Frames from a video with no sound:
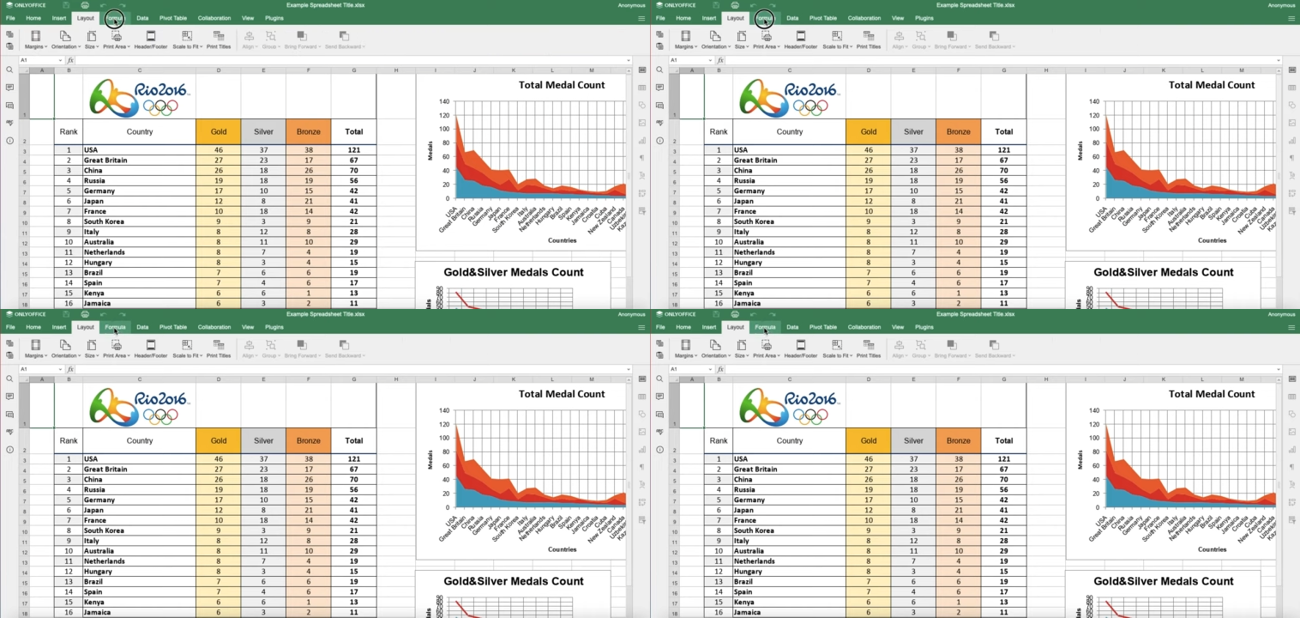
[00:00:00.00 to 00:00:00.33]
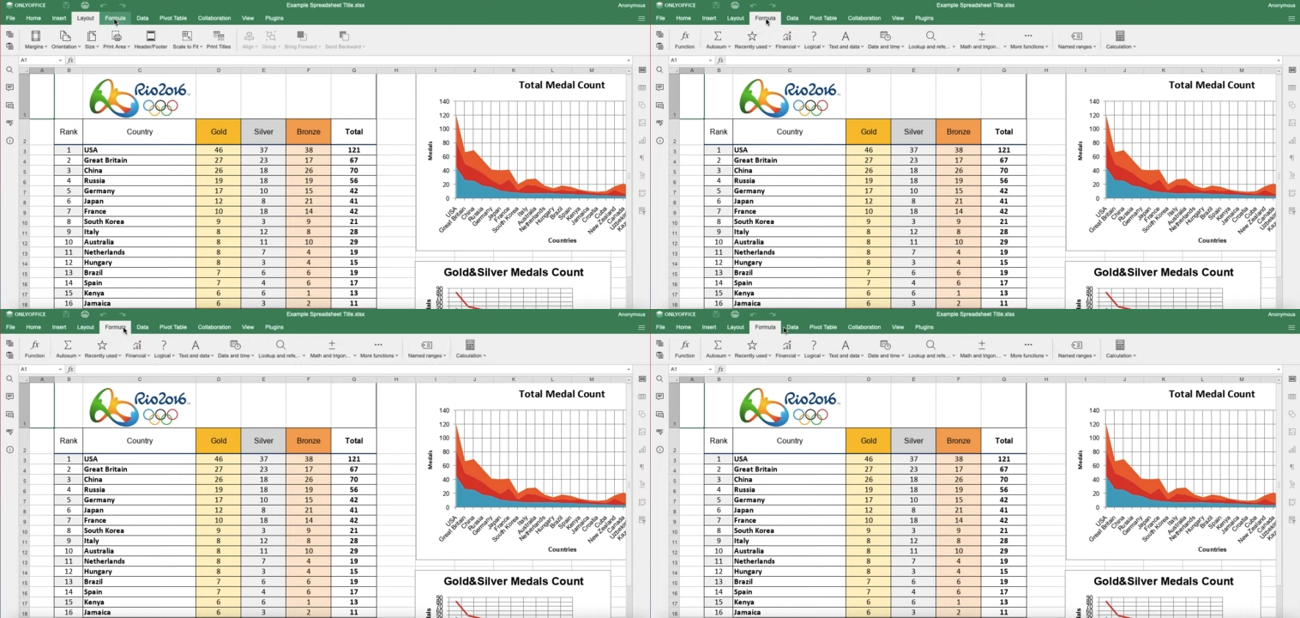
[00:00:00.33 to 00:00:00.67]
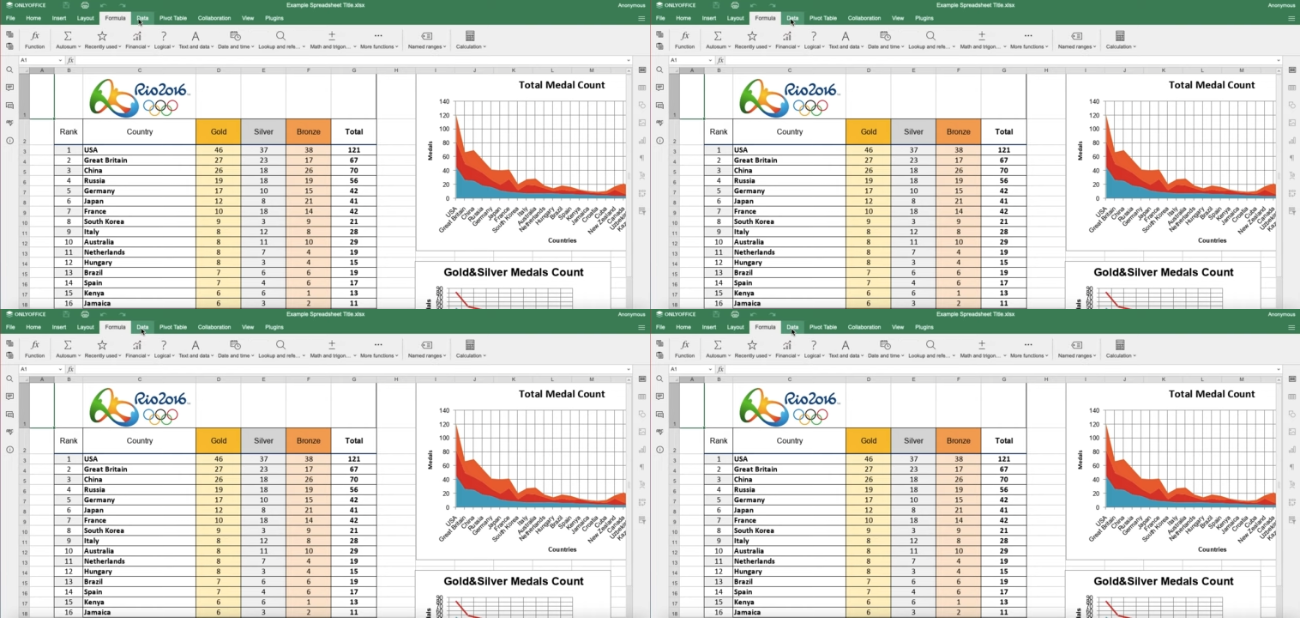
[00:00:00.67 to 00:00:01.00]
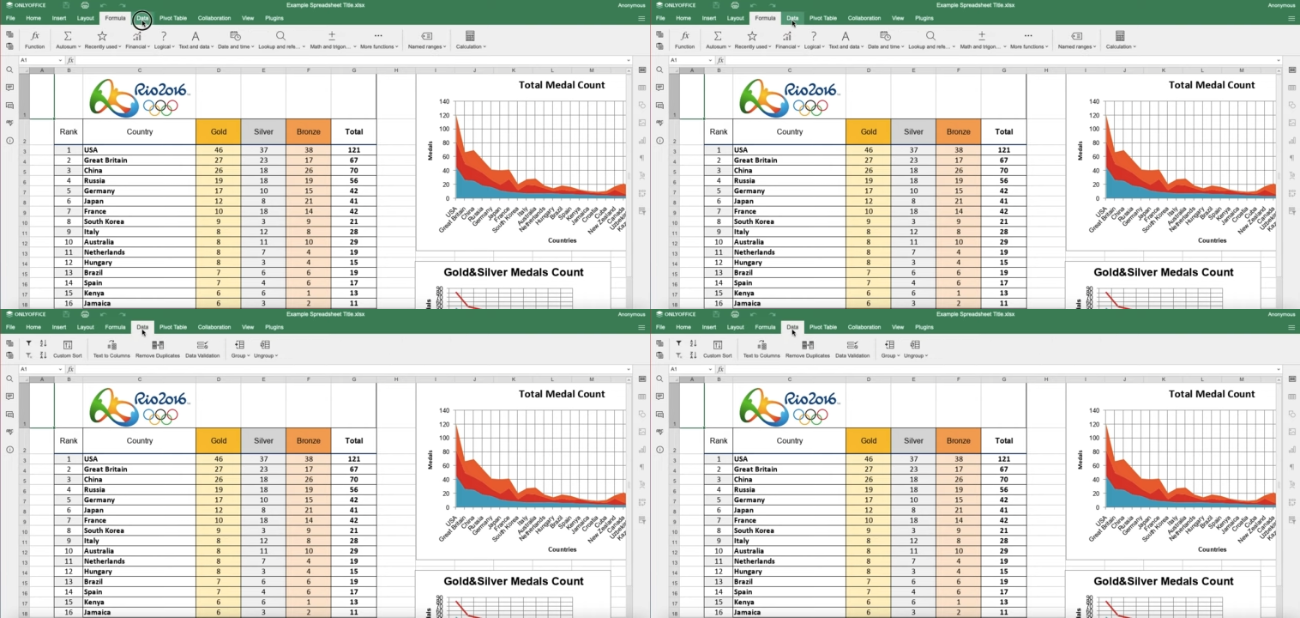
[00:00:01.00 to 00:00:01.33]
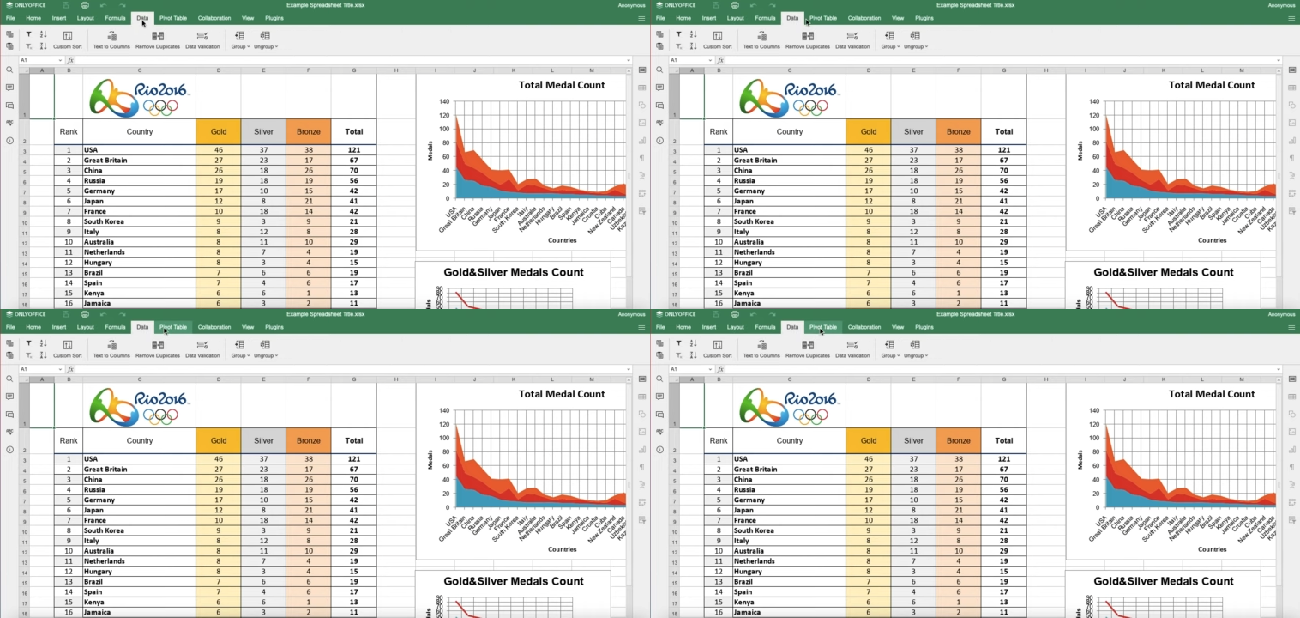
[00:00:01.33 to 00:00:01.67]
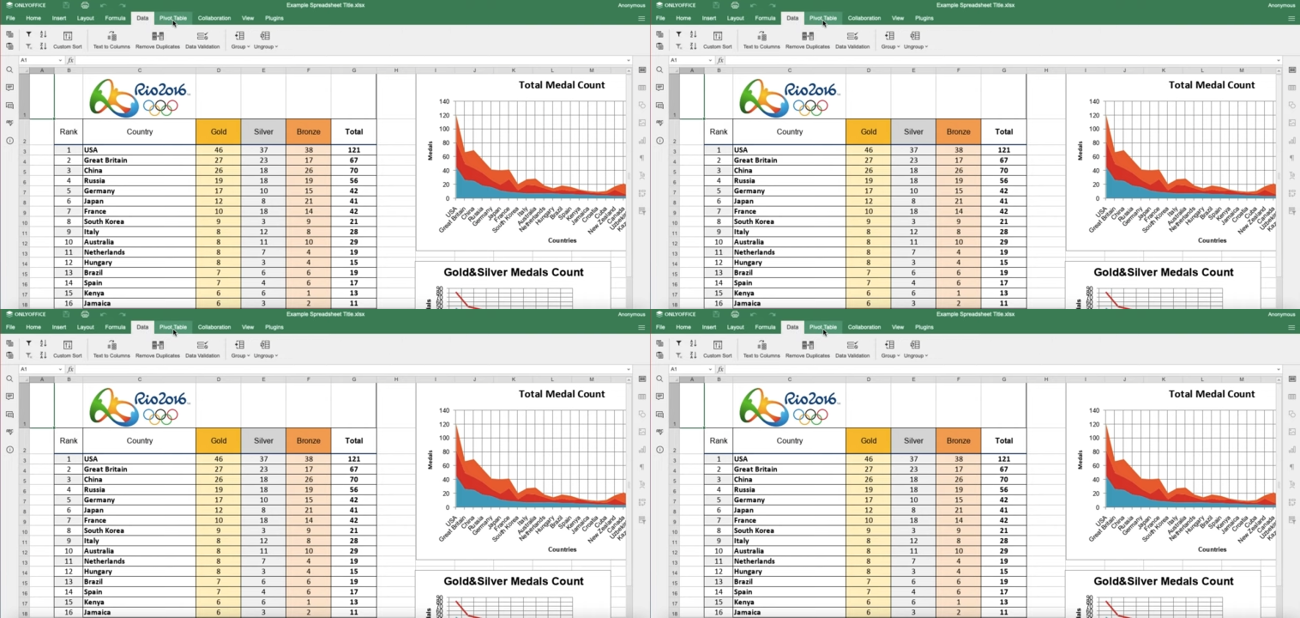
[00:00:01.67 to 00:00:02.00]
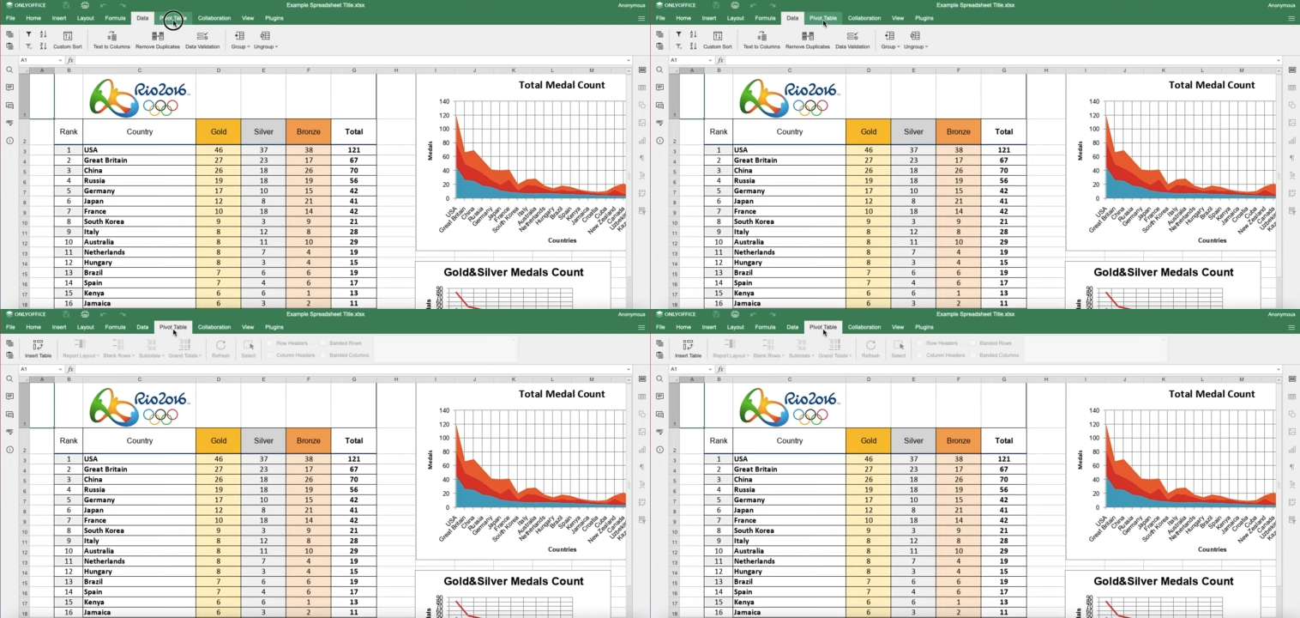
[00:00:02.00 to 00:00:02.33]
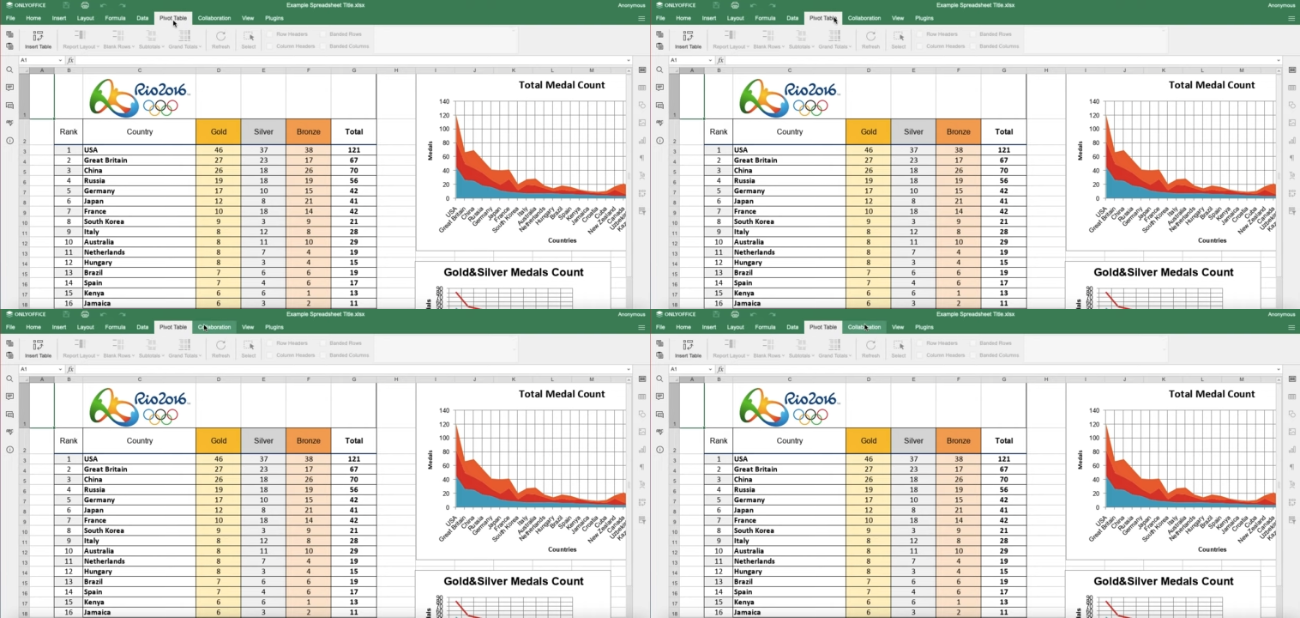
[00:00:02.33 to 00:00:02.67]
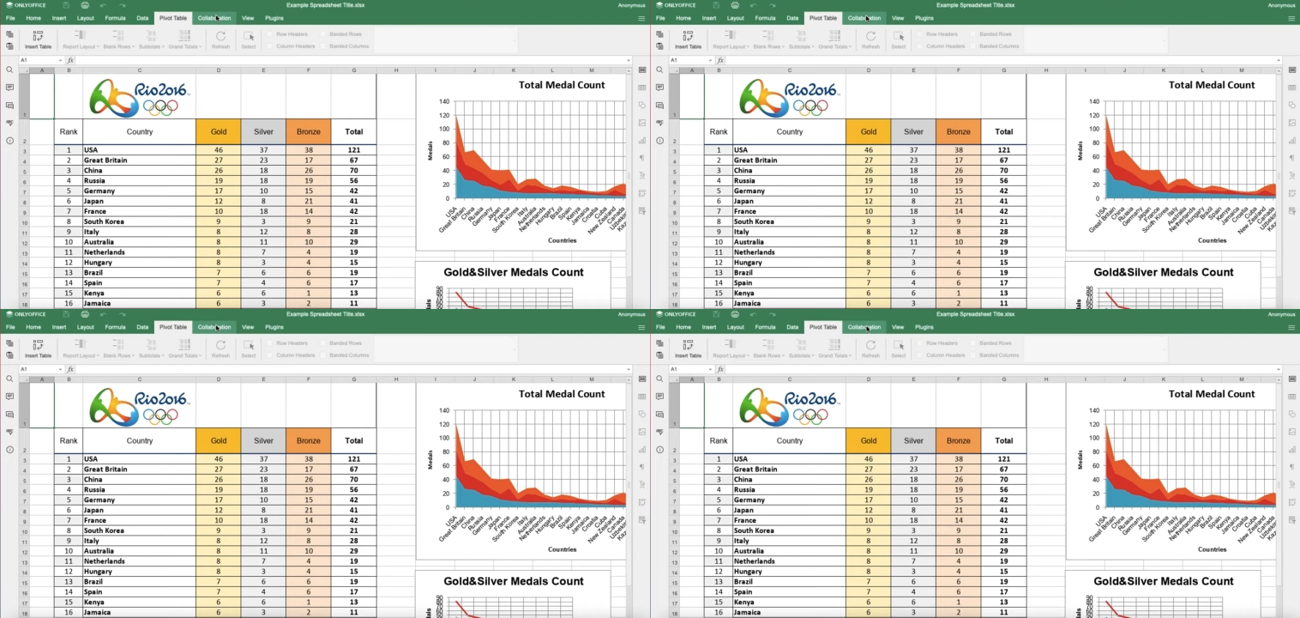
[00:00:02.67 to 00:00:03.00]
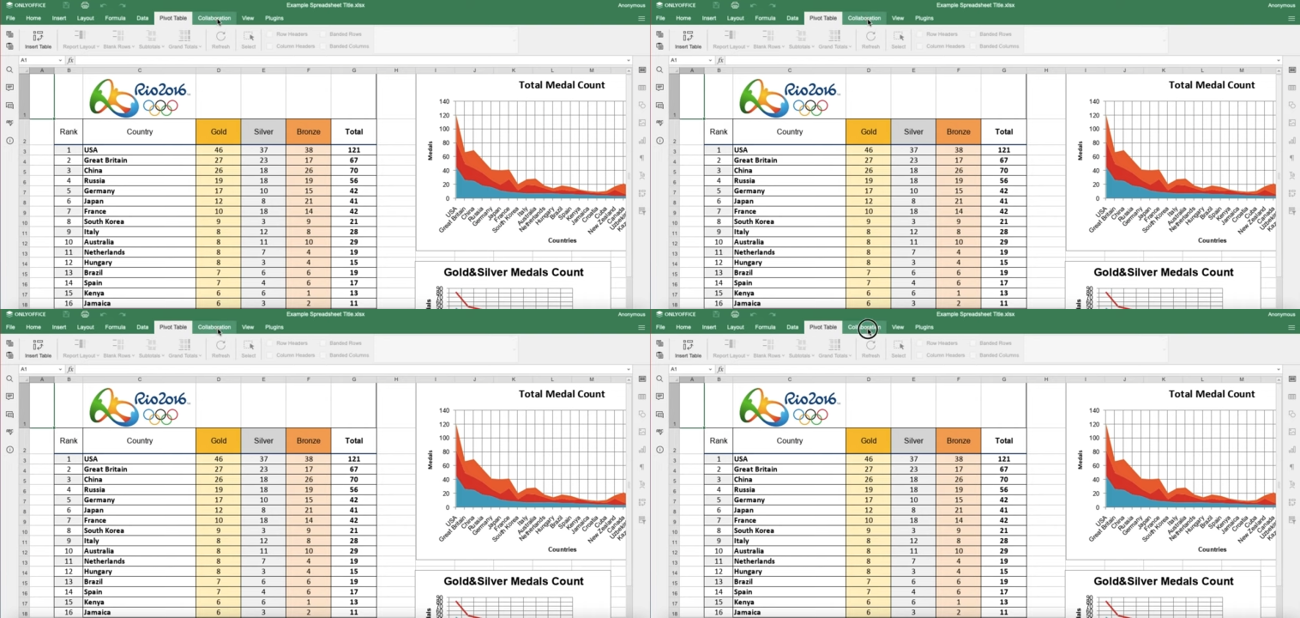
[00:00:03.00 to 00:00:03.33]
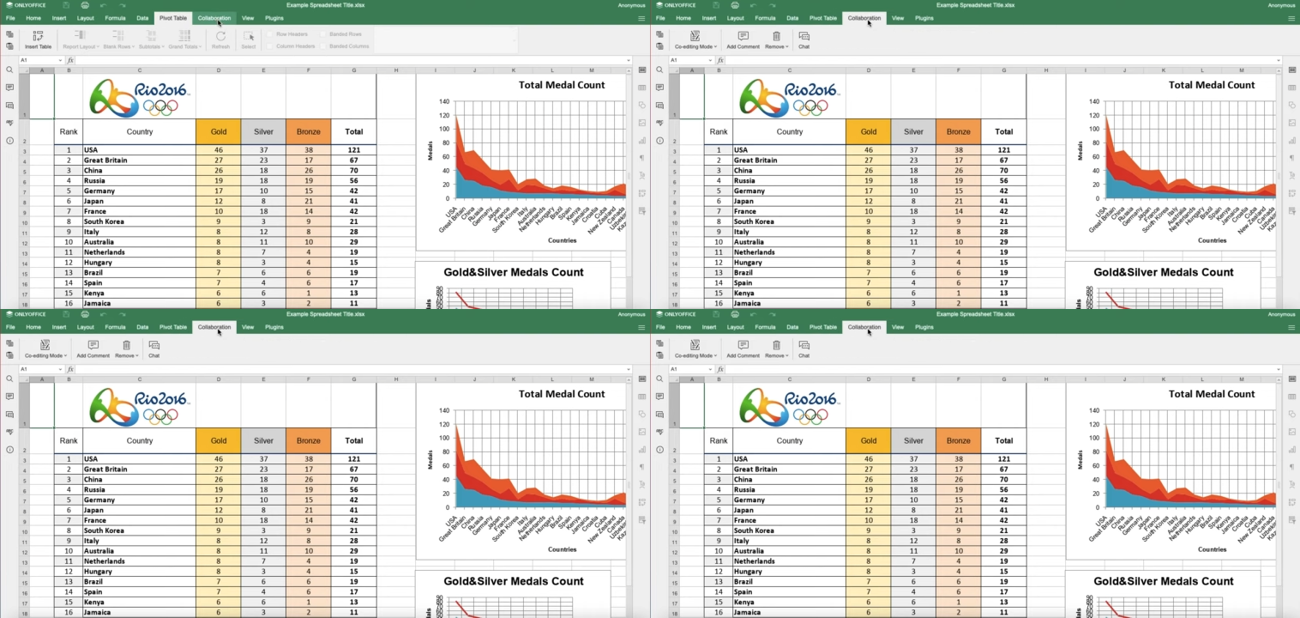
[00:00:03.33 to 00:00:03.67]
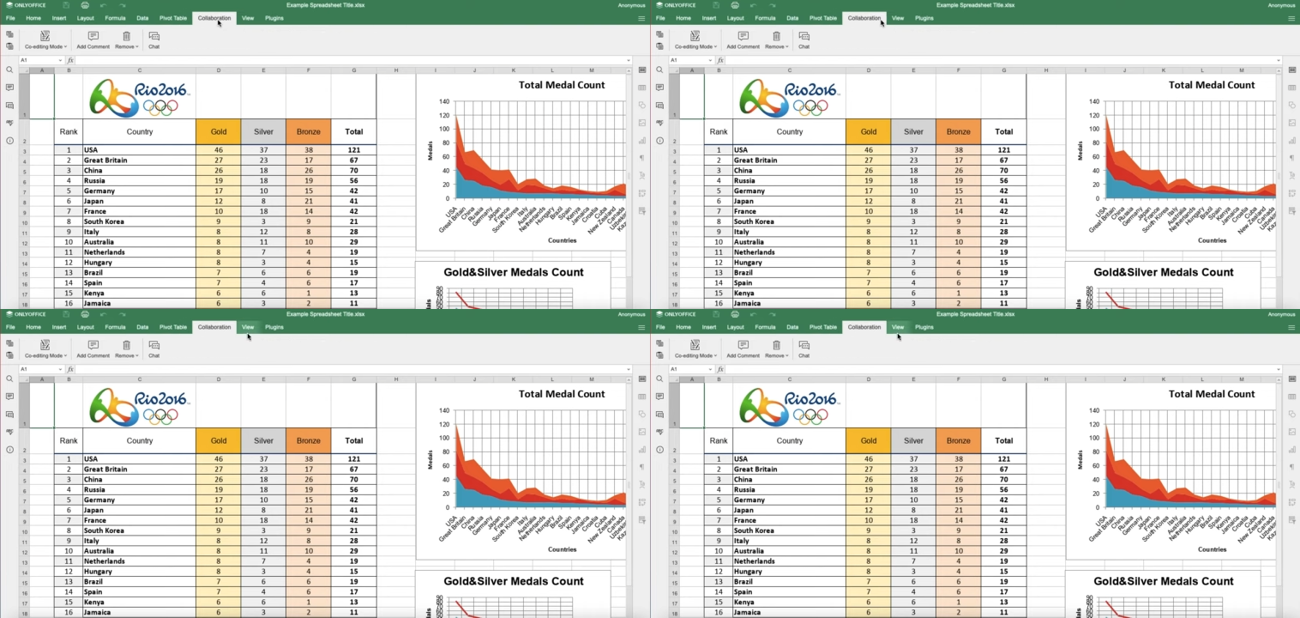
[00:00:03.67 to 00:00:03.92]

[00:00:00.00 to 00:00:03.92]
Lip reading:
No face is visible, so there are no lips to read.